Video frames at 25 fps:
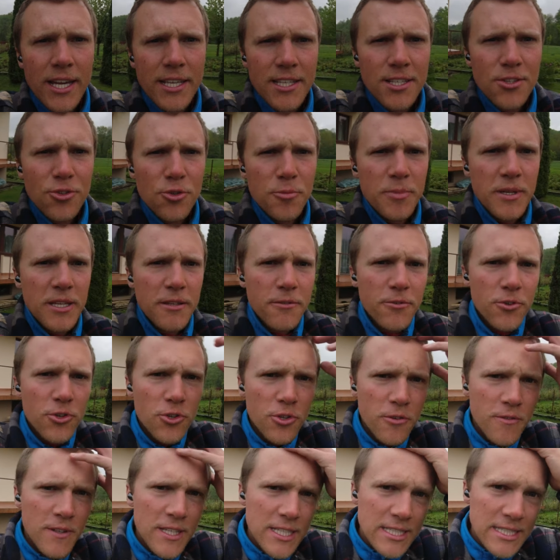I need to be in
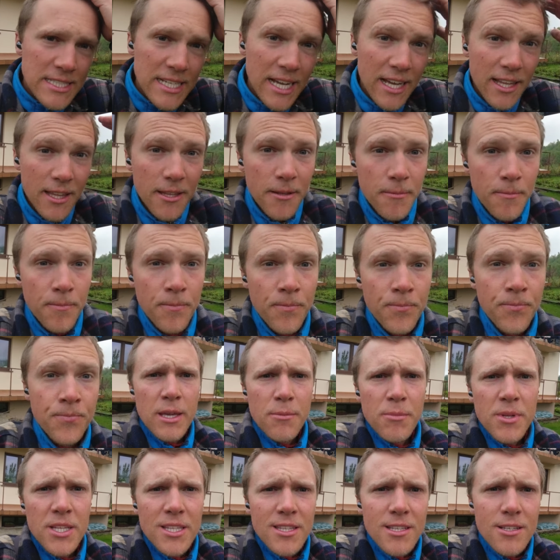front of the sun.
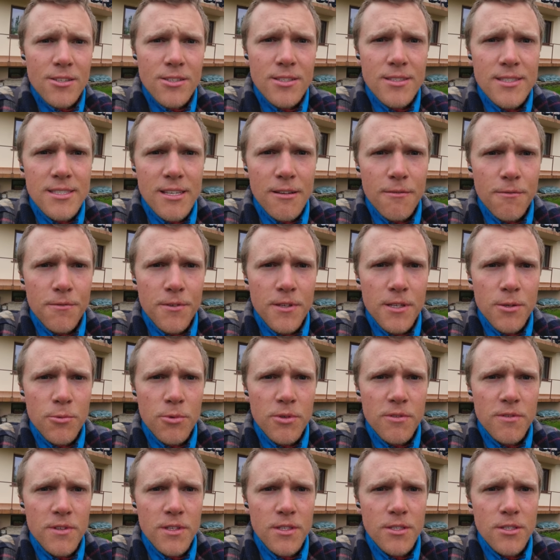I mean, there is something
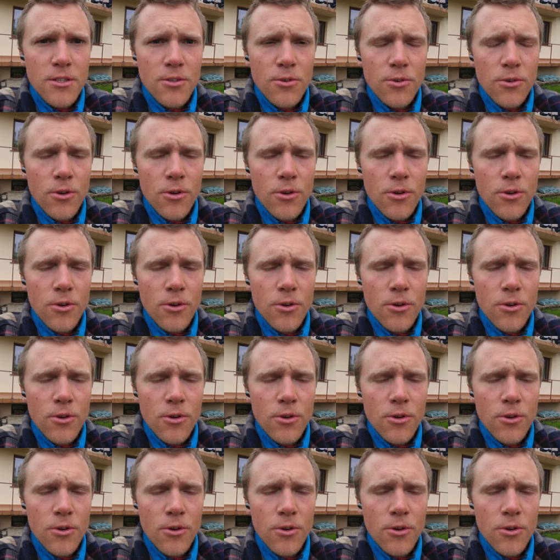with this